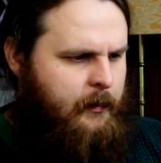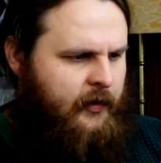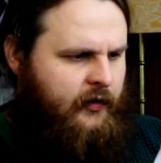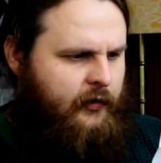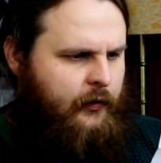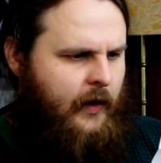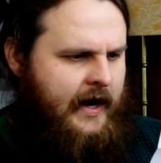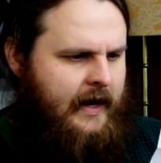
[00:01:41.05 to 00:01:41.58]

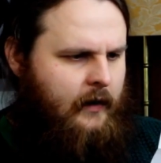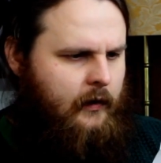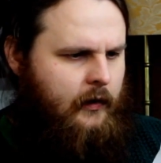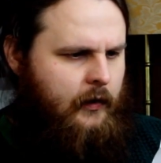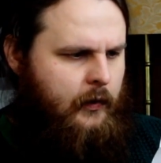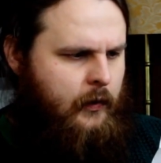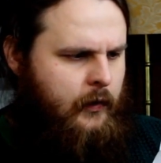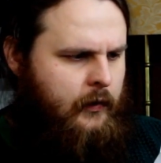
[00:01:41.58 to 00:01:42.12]

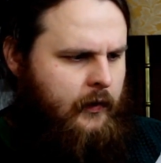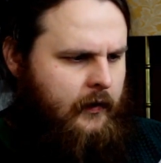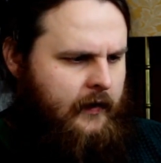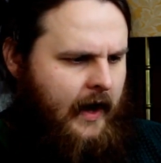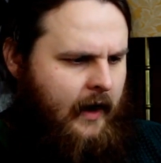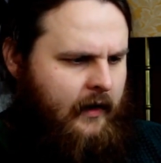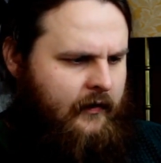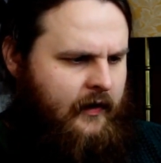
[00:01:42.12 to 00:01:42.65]
Betrayal oozes
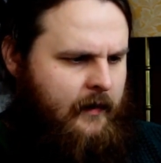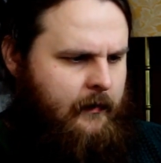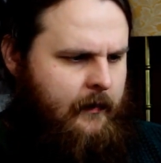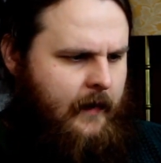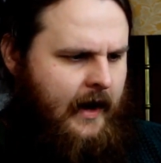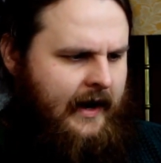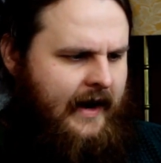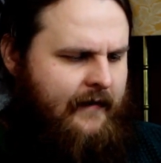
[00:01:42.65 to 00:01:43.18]
out of him
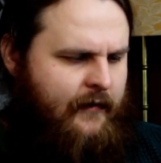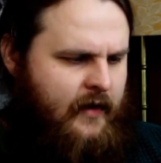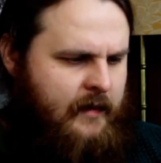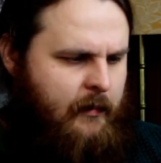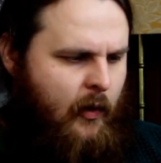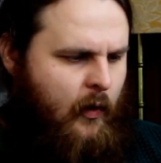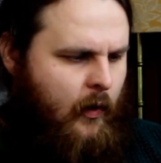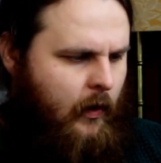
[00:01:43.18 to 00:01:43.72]
at
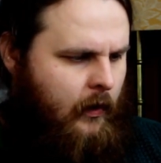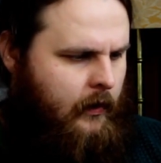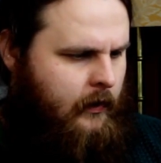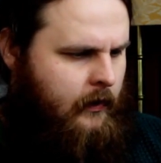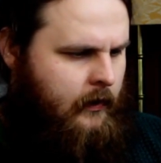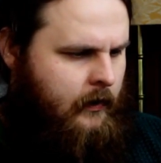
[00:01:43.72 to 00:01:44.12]
every pore.